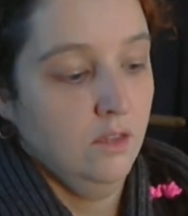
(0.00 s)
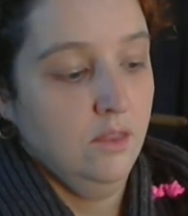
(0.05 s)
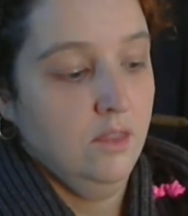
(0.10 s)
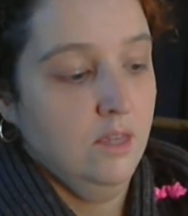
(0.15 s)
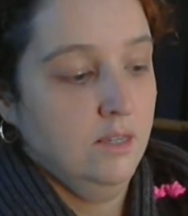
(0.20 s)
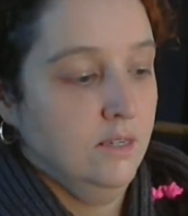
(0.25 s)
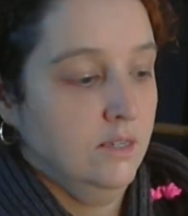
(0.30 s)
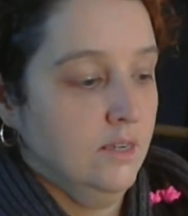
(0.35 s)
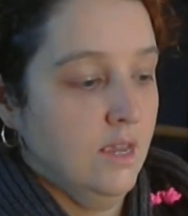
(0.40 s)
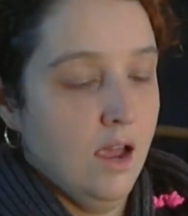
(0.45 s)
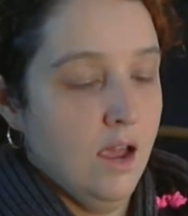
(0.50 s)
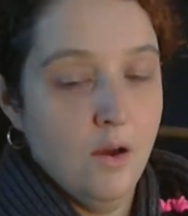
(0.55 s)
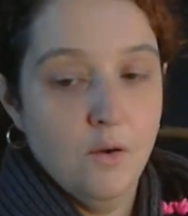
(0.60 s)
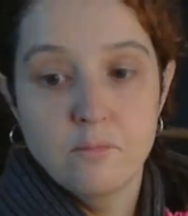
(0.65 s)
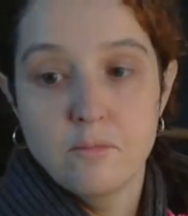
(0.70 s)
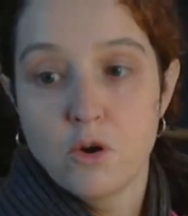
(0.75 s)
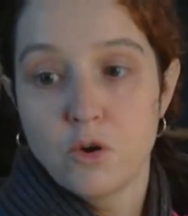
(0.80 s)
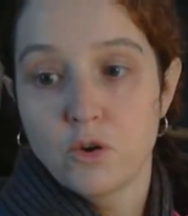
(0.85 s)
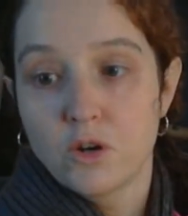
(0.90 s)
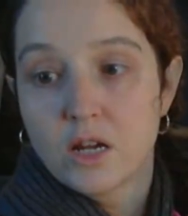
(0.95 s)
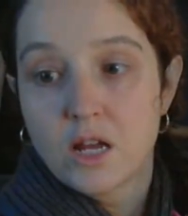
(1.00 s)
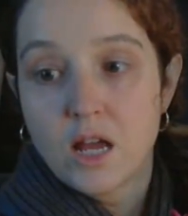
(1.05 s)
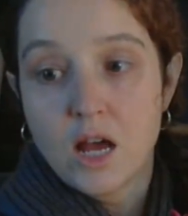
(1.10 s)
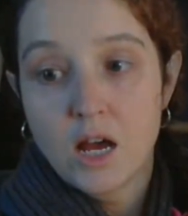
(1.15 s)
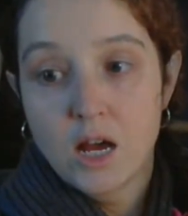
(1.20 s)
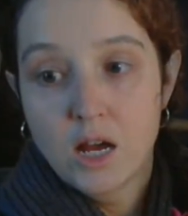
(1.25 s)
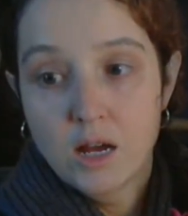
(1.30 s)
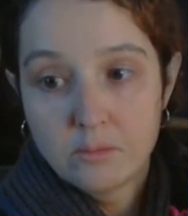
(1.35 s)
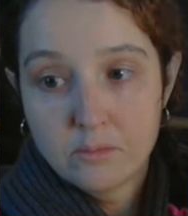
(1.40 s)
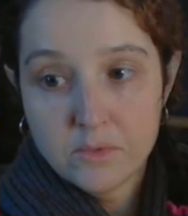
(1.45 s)
this is how Amoda
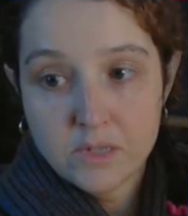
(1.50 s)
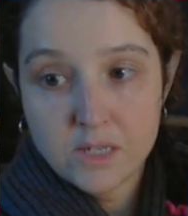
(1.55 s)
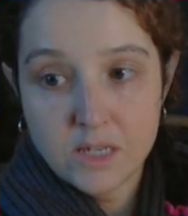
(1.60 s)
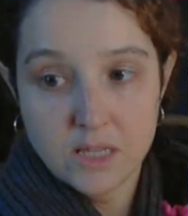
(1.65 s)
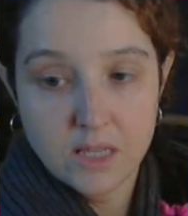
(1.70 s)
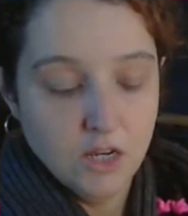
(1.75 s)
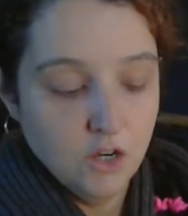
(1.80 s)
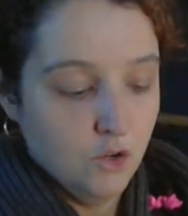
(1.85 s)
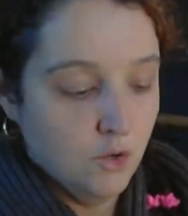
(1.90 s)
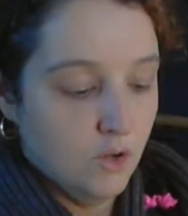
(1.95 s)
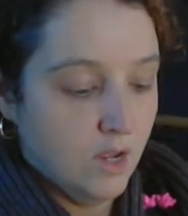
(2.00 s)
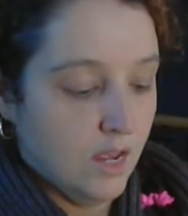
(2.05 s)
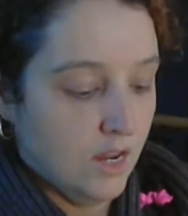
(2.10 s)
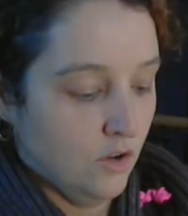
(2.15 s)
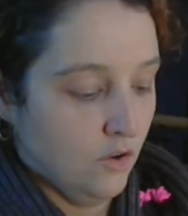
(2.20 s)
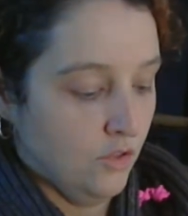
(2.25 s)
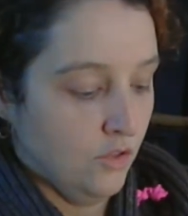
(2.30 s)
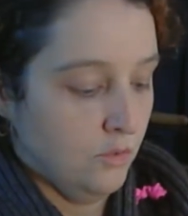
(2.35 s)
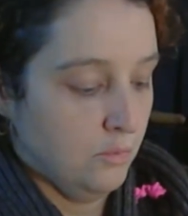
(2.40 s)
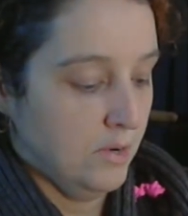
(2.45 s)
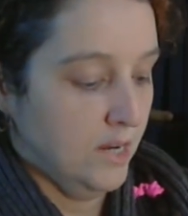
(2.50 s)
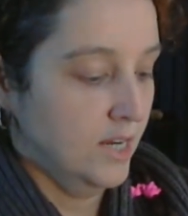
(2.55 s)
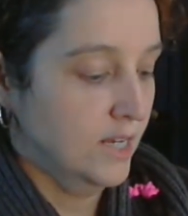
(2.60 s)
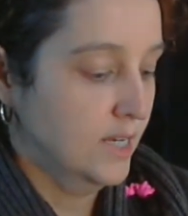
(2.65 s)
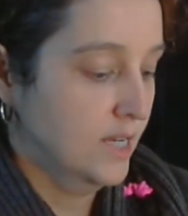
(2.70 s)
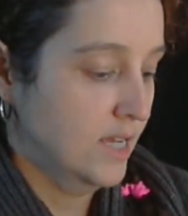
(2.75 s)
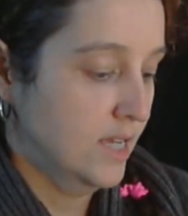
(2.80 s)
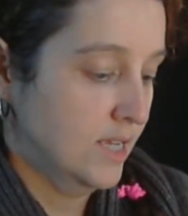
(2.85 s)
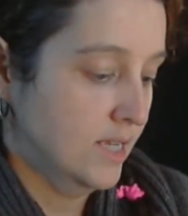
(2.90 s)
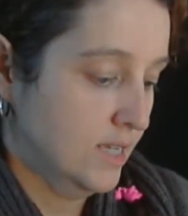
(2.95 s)
comes and then you get your three
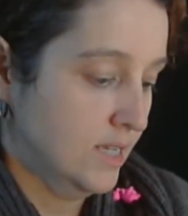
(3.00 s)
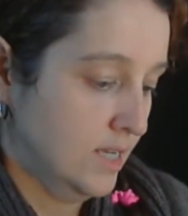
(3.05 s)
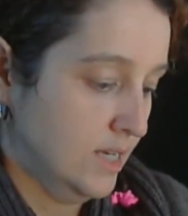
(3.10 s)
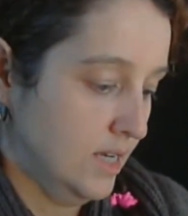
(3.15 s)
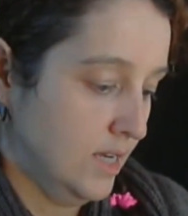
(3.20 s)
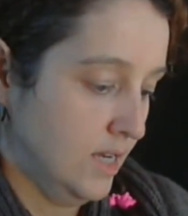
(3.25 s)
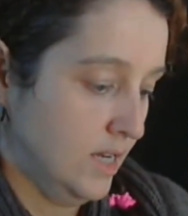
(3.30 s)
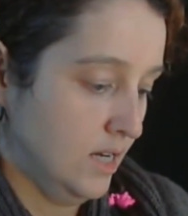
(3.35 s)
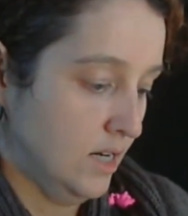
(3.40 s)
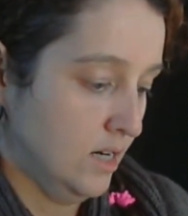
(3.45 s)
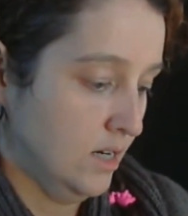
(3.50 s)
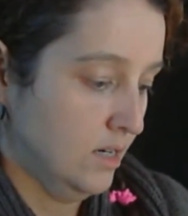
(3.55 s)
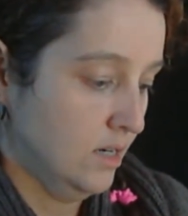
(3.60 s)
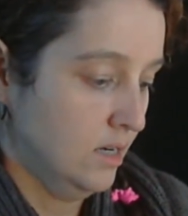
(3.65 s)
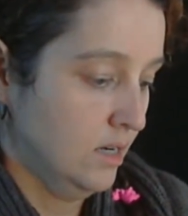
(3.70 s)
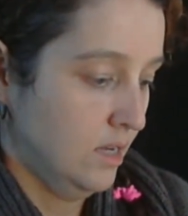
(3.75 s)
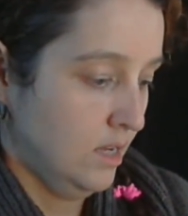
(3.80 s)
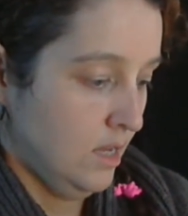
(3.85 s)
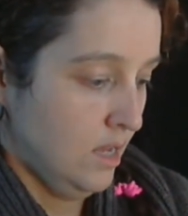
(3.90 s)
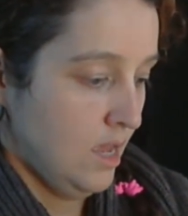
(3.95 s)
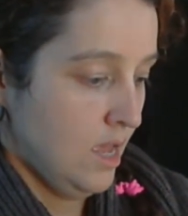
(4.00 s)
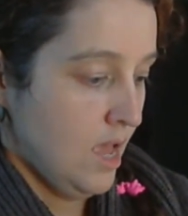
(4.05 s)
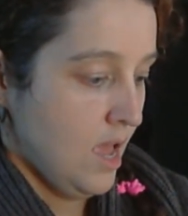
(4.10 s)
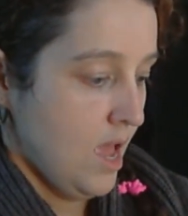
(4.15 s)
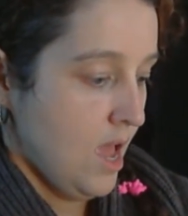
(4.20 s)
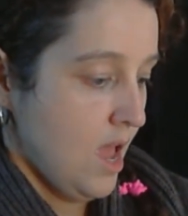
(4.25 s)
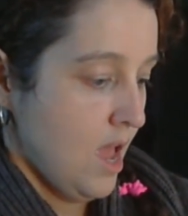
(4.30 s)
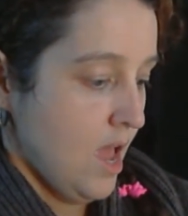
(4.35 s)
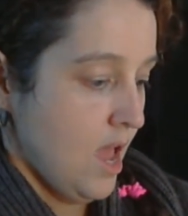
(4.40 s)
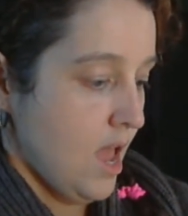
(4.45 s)
teas in here.
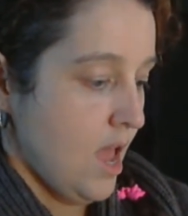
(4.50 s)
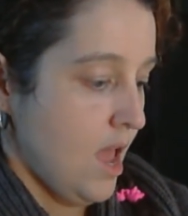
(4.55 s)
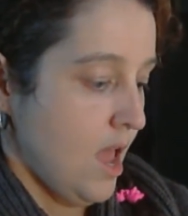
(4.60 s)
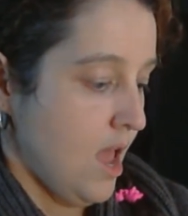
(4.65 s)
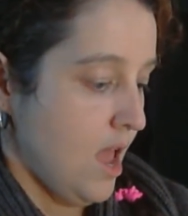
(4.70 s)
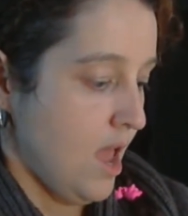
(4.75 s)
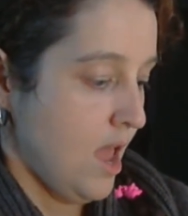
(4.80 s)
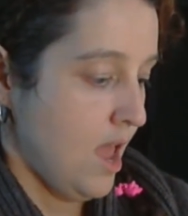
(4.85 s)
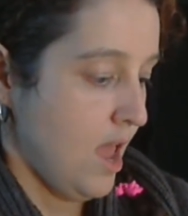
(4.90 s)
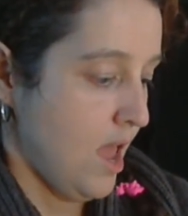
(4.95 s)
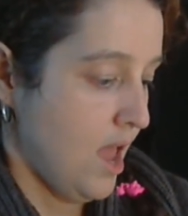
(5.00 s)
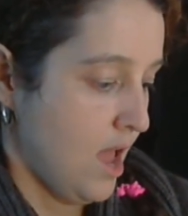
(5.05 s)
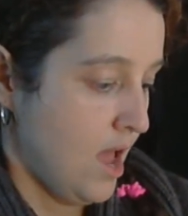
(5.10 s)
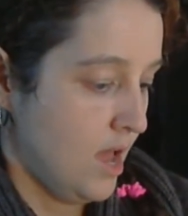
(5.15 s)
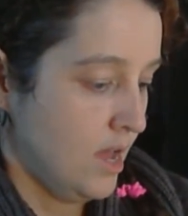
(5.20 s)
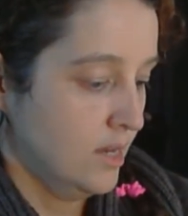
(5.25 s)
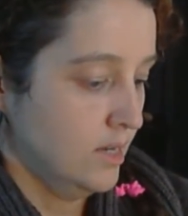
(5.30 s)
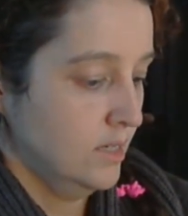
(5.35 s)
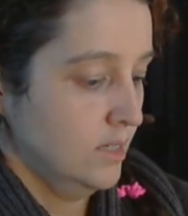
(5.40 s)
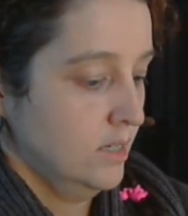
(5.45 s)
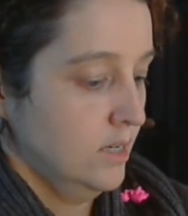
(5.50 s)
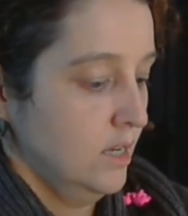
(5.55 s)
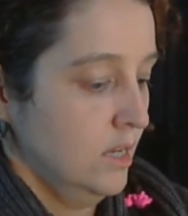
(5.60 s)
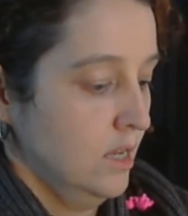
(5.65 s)
And